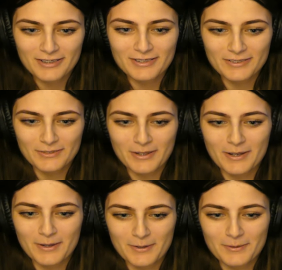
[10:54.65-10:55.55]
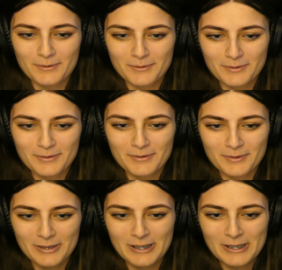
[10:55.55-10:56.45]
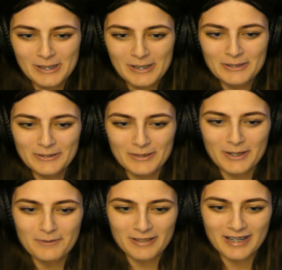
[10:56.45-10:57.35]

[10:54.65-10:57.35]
So now we're